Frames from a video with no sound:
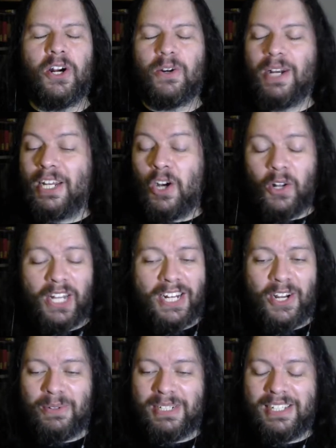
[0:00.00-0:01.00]
All right, all I
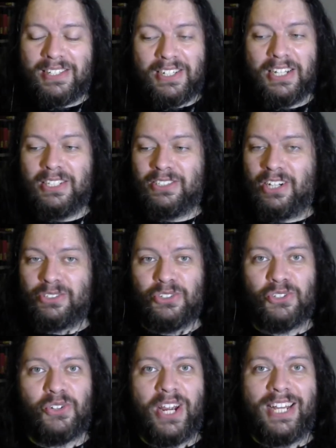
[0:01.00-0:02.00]
know is Doctor
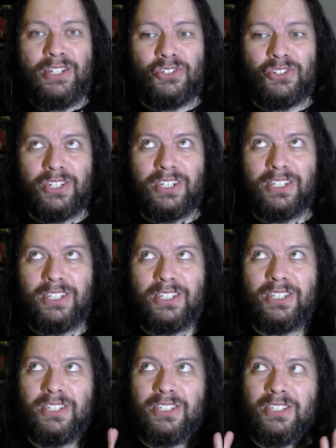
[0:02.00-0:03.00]
Strange,
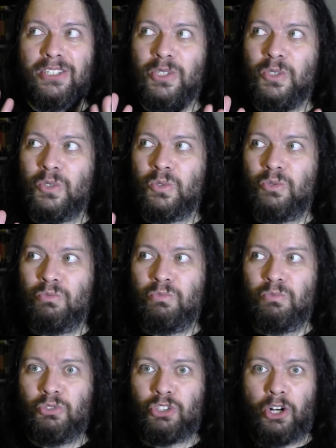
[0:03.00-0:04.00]

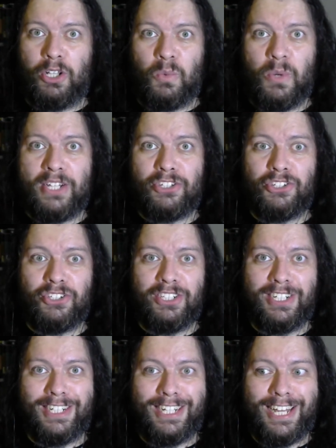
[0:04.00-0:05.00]
Scarlet Witch,
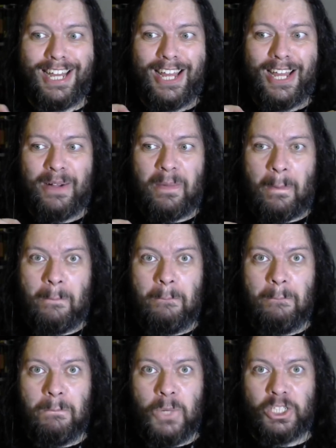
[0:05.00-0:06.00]

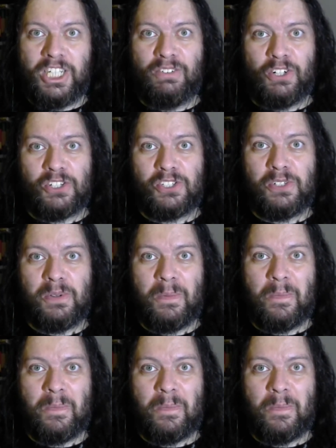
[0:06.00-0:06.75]
Multiverse.